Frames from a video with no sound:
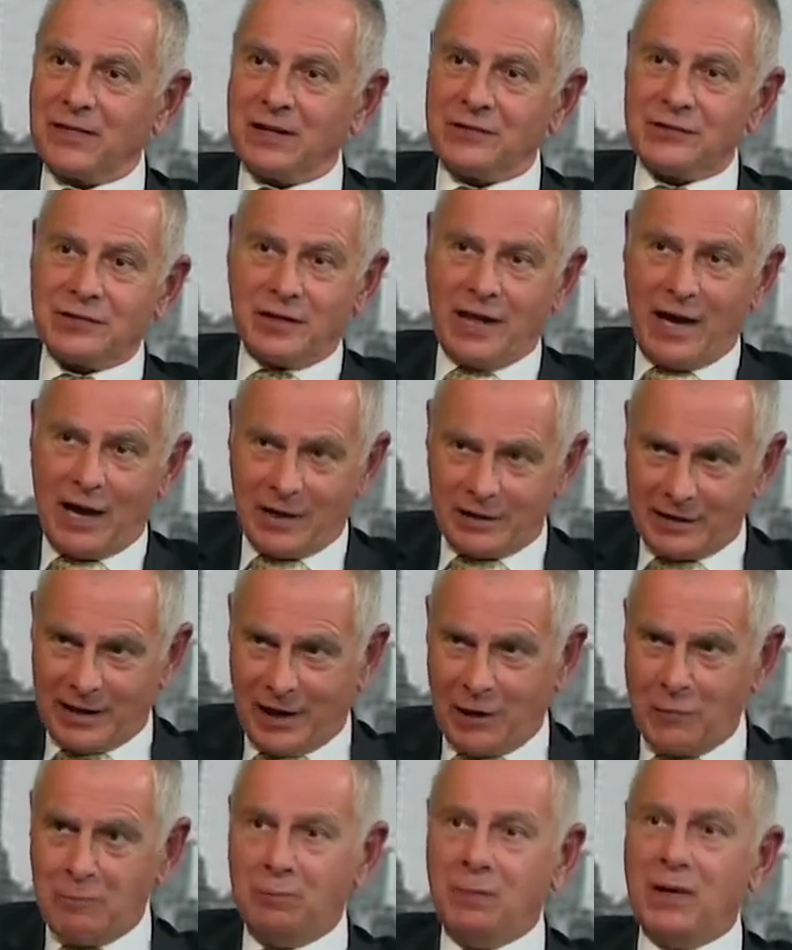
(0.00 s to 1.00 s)
So that
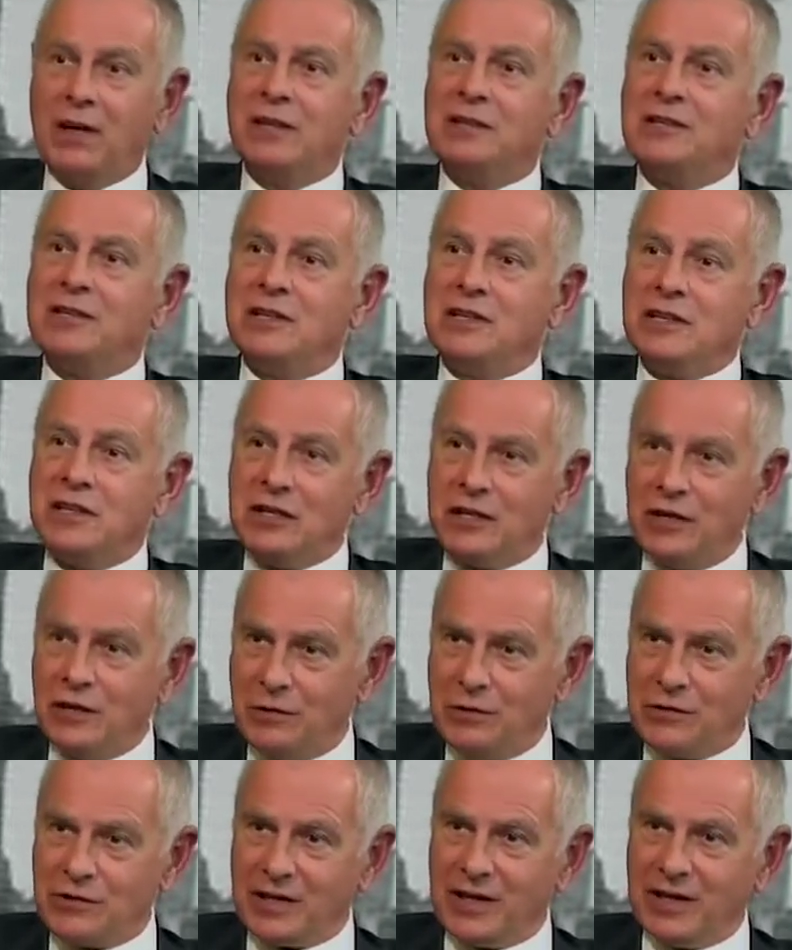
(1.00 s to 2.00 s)
ability to
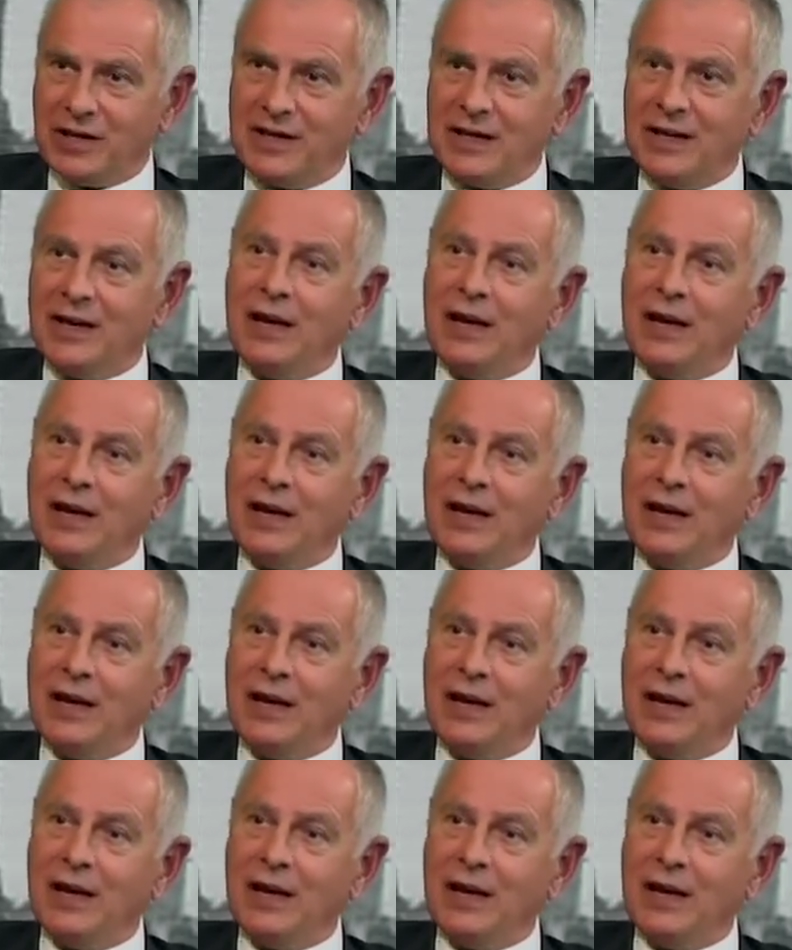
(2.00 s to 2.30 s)
use it